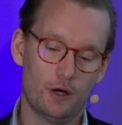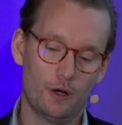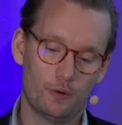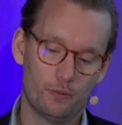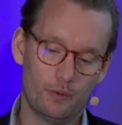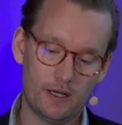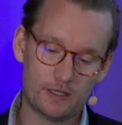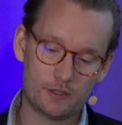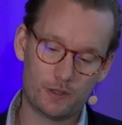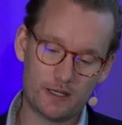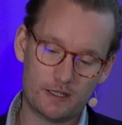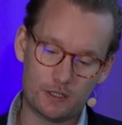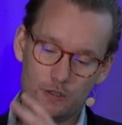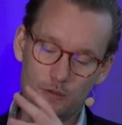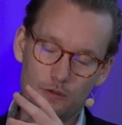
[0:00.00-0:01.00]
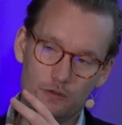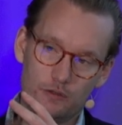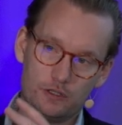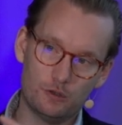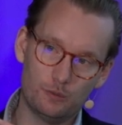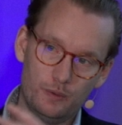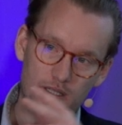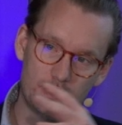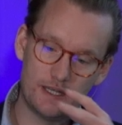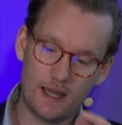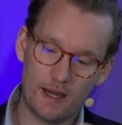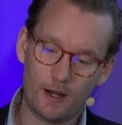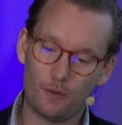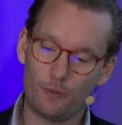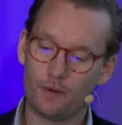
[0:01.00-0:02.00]
really try to be
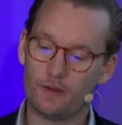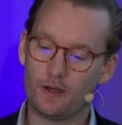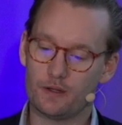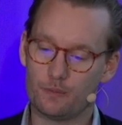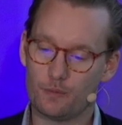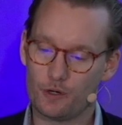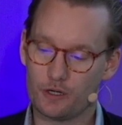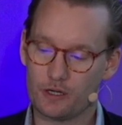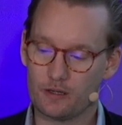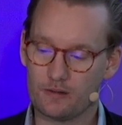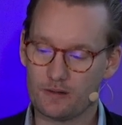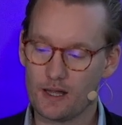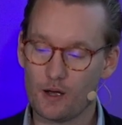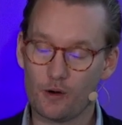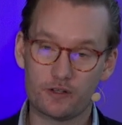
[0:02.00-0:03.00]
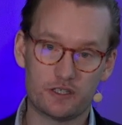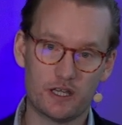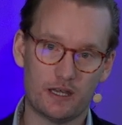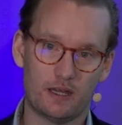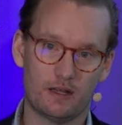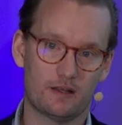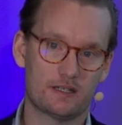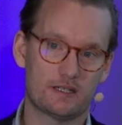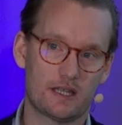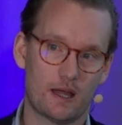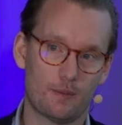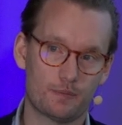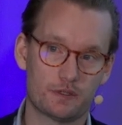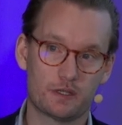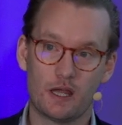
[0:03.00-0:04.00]
there when other markets now are taking the
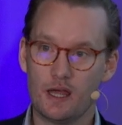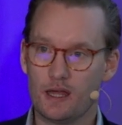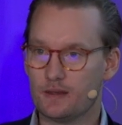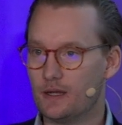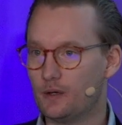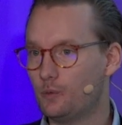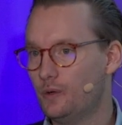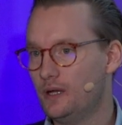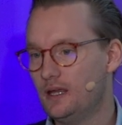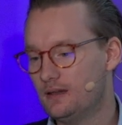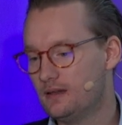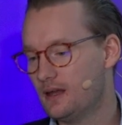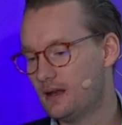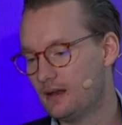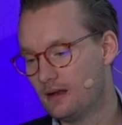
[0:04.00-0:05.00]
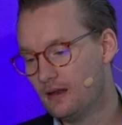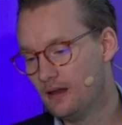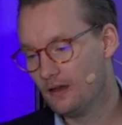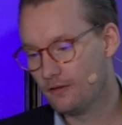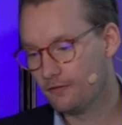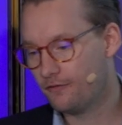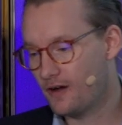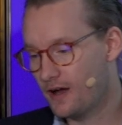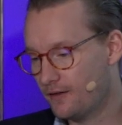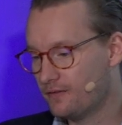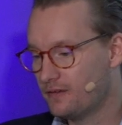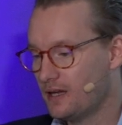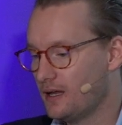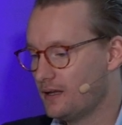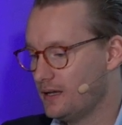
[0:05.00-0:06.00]
steps that we did
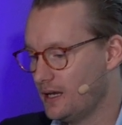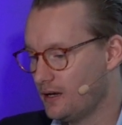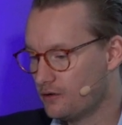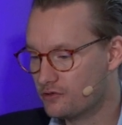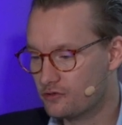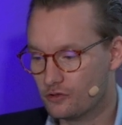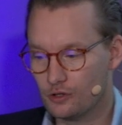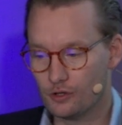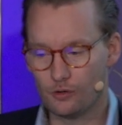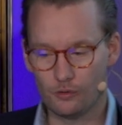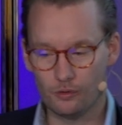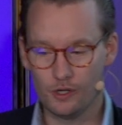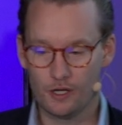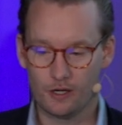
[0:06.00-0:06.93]
5-10 years ago.